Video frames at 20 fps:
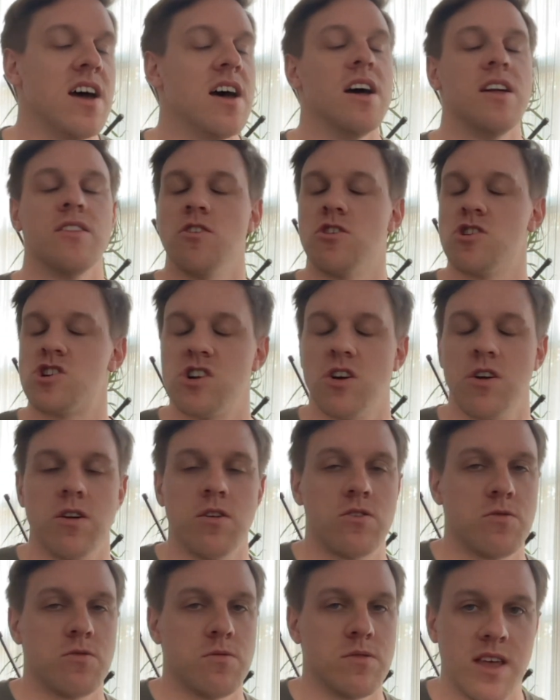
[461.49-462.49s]
They'll show you
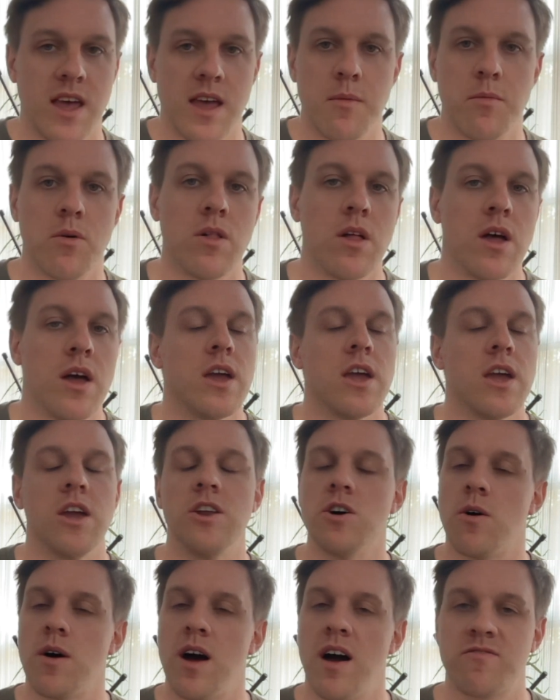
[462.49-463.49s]
to a table. You
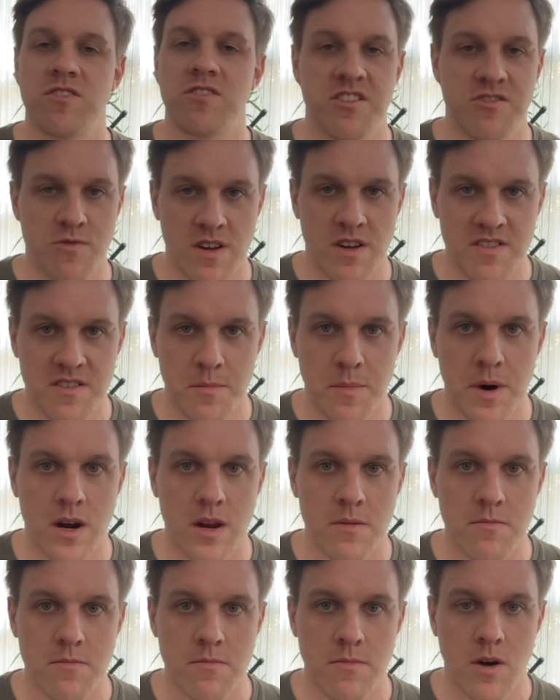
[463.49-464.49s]
don't have to stress about it,
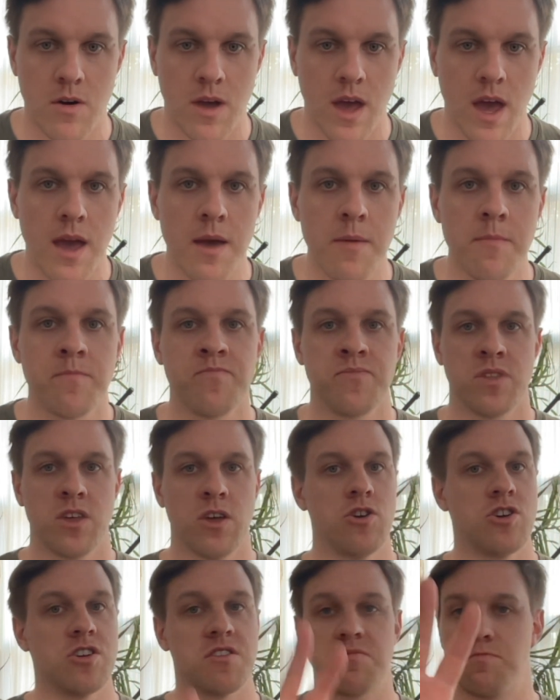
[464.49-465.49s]
okay? You
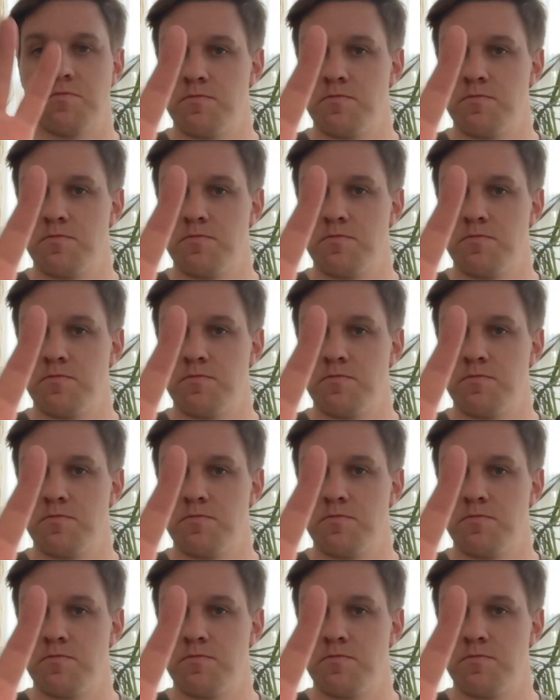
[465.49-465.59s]
just